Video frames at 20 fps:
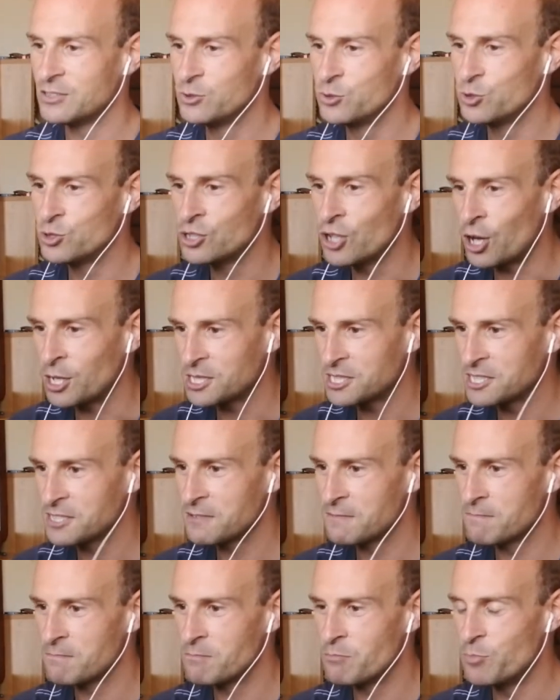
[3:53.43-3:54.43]
do not
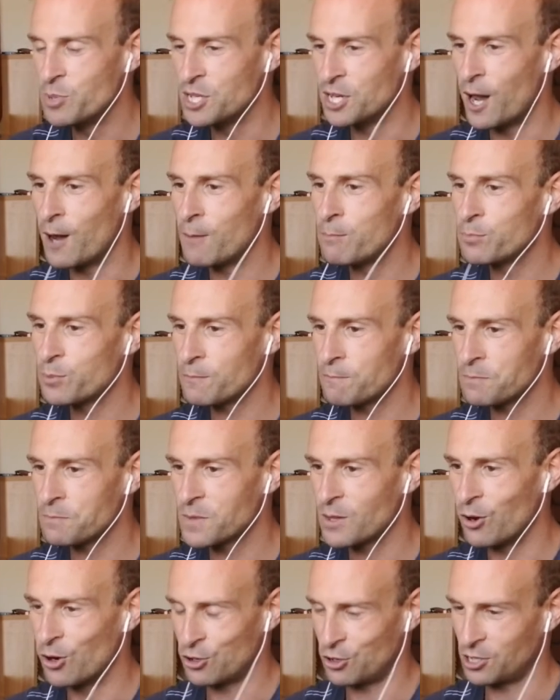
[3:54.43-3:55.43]
beat up
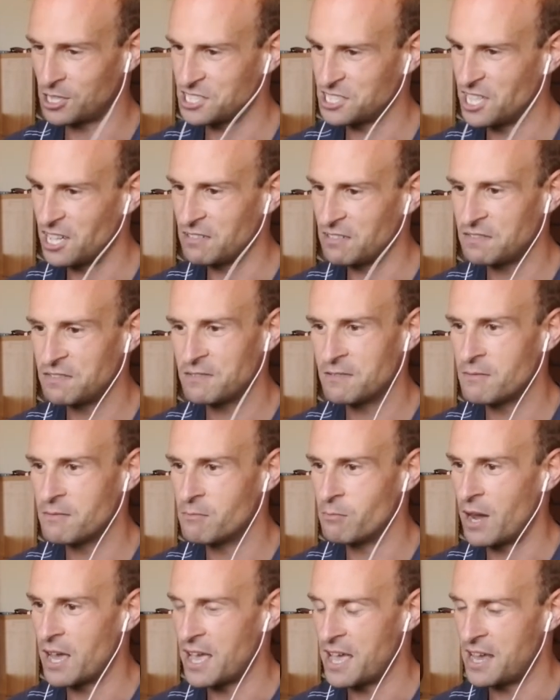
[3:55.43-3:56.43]
on yourself
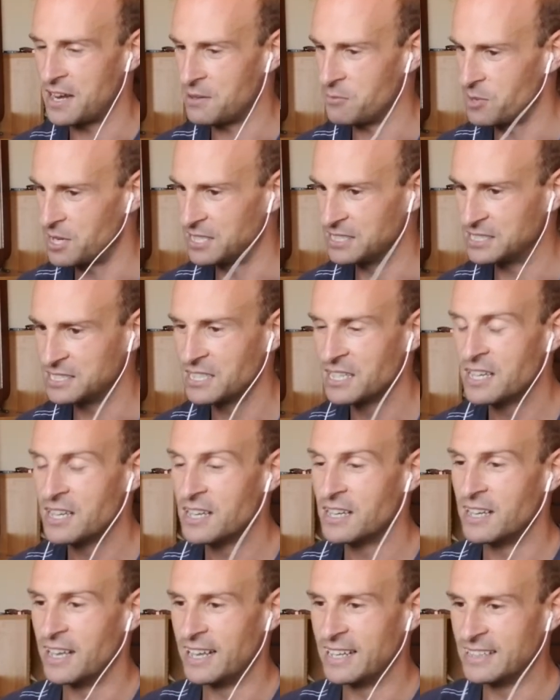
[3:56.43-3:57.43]
by any means.
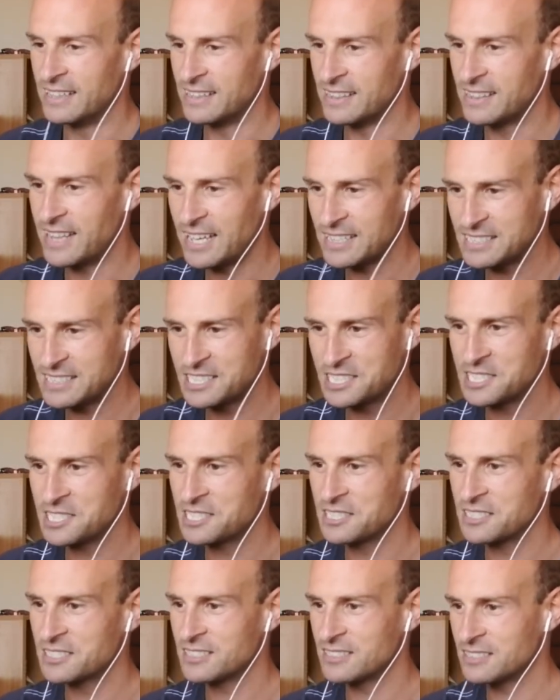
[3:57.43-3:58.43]
And
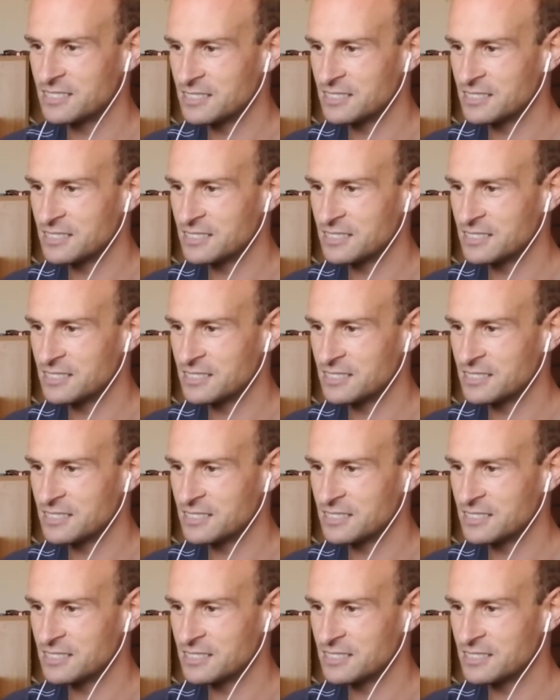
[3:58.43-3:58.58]
that's